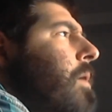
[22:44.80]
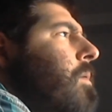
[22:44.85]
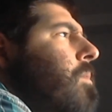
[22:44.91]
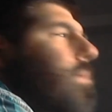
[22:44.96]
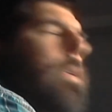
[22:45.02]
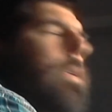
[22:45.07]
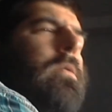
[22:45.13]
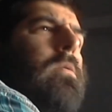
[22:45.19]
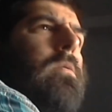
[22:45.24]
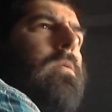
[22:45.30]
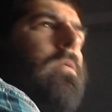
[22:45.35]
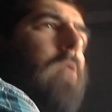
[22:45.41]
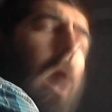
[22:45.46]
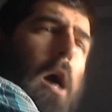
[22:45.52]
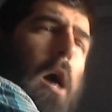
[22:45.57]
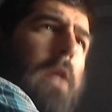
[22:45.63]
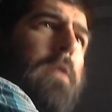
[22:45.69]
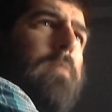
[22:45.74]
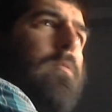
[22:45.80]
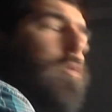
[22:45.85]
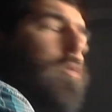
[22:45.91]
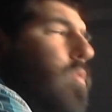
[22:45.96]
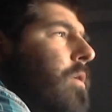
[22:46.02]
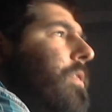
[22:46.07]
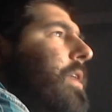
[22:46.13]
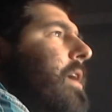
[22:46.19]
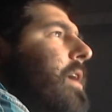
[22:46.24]
but when
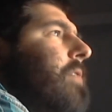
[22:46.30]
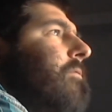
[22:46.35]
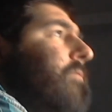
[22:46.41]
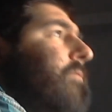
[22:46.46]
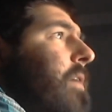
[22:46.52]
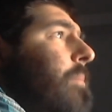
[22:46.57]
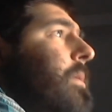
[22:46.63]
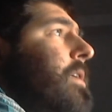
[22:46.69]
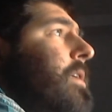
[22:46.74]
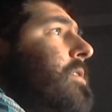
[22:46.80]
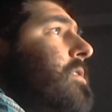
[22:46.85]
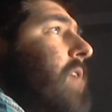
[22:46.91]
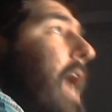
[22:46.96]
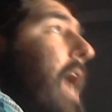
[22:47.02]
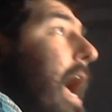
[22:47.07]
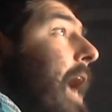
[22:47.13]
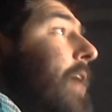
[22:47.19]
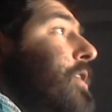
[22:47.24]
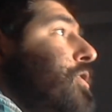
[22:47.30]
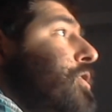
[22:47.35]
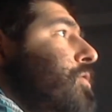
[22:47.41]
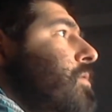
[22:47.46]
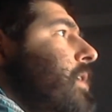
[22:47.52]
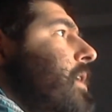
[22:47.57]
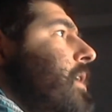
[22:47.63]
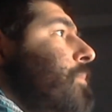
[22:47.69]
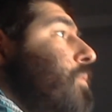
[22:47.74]
condoms were a thing, feminists
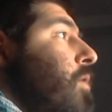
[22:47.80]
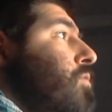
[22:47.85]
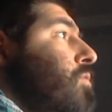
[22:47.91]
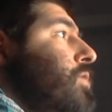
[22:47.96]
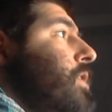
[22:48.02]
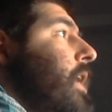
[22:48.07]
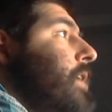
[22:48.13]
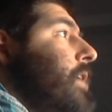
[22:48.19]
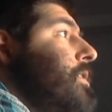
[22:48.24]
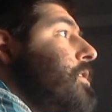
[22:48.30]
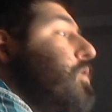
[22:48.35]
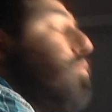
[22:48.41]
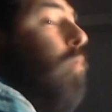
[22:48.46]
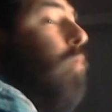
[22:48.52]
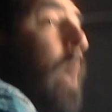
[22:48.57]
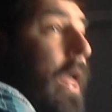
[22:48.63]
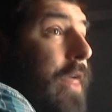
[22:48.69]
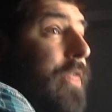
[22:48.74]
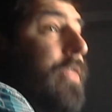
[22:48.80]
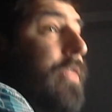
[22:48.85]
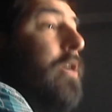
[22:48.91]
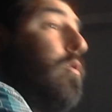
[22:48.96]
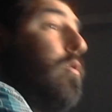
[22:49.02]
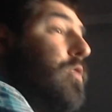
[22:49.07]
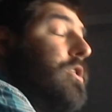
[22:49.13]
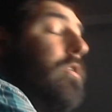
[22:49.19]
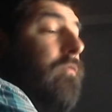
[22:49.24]
actually protested
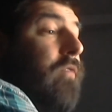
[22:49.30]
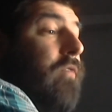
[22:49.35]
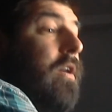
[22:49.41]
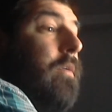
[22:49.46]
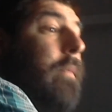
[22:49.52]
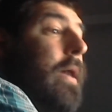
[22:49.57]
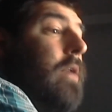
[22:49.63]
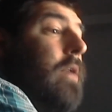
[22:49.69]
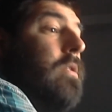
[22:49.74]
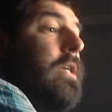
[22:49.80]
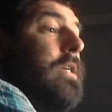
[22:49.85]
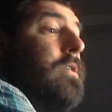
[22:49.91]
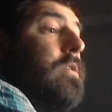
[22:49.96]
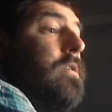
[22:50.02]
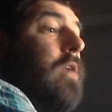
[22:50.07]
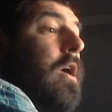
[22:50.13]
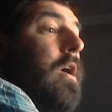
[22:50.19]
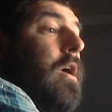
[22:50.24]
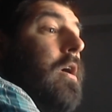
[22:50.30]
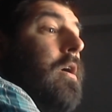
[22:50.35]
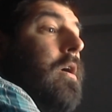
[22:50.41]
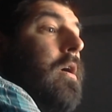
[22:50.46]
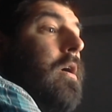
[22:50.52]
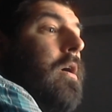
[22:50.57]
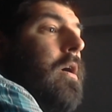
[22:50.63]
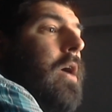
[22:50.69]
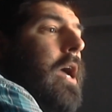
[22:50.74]
with the Christian fundamentalists
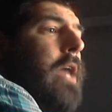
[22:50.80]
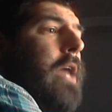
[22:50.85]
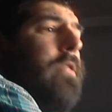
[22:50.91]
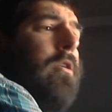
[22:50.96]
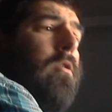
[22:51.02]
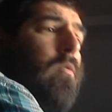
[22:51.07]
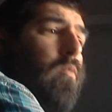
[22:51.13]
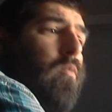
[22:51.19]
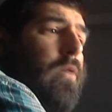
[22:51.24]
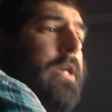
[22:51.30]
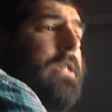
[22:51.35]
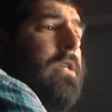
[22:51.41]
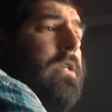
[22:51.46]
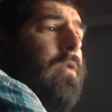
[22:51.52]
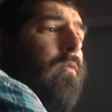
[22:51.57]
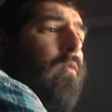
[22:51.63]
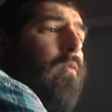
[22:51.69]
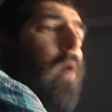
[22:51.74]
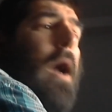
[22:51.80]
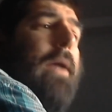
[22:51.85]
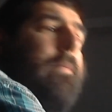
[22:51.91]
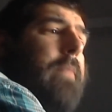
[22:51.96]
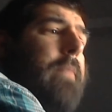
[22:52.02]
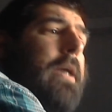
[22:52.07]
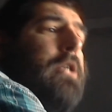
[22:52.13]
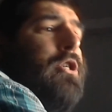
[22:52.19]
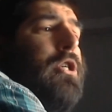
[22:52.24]
and the reason
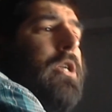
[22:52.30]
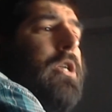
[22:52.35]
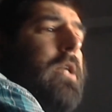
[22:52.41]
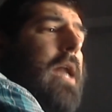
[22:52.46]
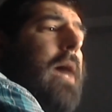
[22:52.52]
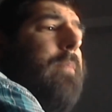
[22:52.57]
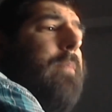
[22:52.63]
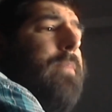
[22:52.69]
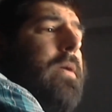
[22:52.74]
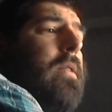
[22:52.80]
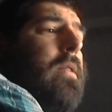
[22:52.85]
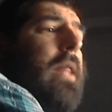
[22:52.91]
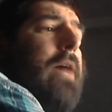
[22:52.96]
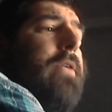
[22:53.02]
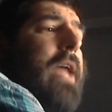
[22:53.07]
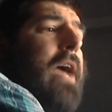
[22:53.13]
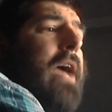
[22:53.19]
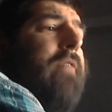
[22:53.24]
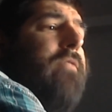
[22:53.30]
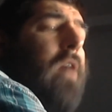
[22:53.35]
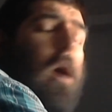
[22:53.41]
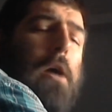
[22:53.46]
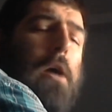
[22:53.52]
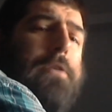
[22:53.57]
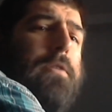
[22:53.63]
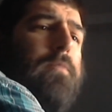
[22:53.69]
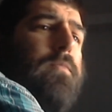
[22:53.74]
why men should not be allowed to
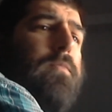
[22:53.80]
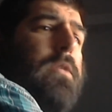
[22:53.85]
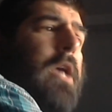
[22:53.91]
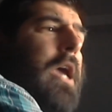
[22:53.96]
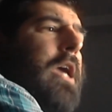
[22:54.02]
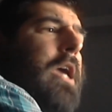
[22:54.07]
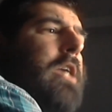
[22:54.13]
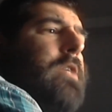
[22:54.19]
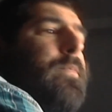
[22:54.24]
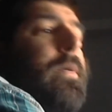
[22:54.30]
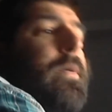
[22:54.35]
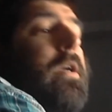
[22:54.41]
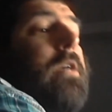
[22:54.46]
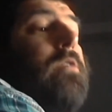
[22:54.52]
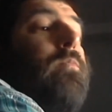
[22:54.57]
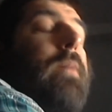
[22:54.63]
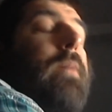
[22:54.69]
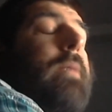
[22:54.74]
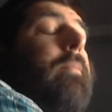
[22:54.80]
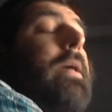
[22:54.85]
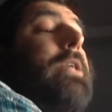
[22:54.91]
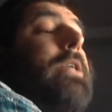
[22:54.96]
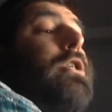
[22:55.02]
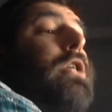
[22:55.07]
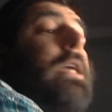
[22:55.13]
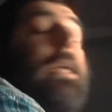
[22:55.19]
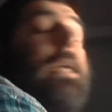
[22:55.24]
have condoms is because men
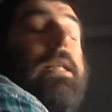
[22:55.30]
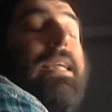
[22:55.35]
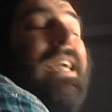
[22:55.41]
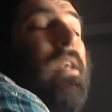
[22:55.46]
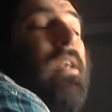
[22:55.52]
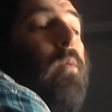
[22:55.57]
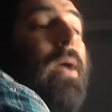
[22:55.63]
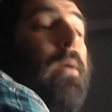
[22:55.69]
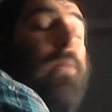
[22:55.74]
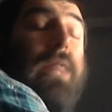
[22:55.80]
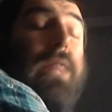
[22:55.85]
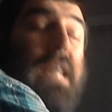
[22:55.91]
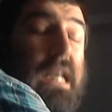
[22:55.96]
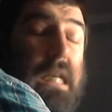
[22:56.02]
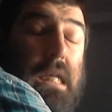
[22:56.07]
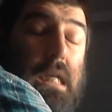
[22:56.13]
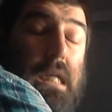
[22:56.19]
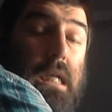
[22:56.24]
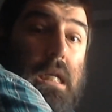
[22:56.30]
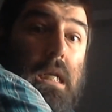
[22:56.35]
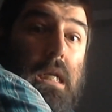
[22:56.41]
might cheat and get away with it.